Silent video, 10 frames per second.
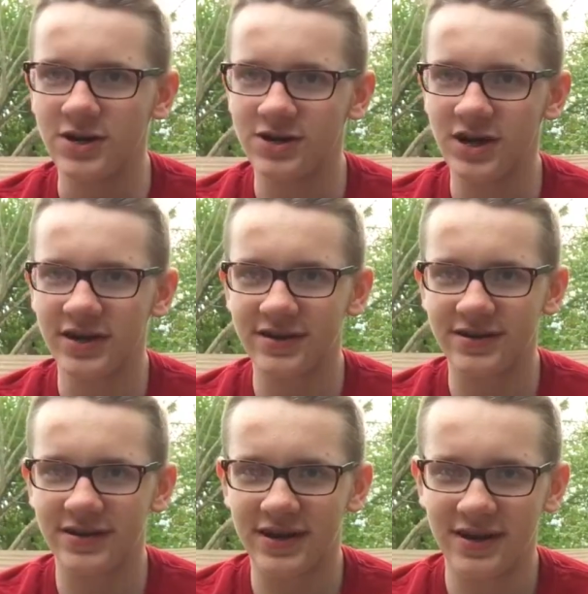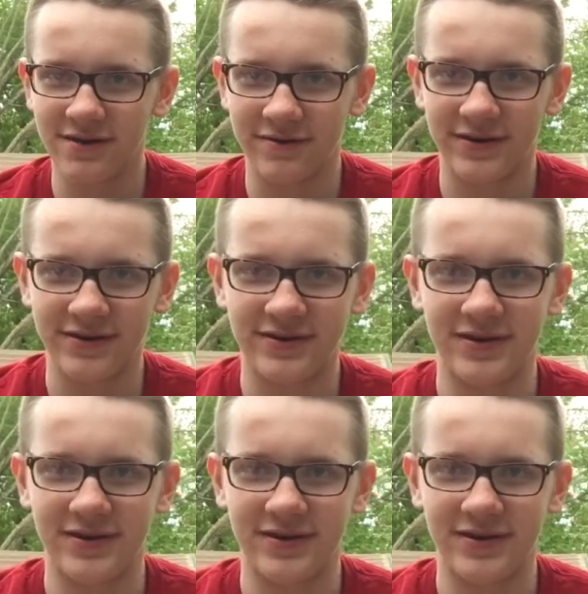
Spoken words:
Jay is curious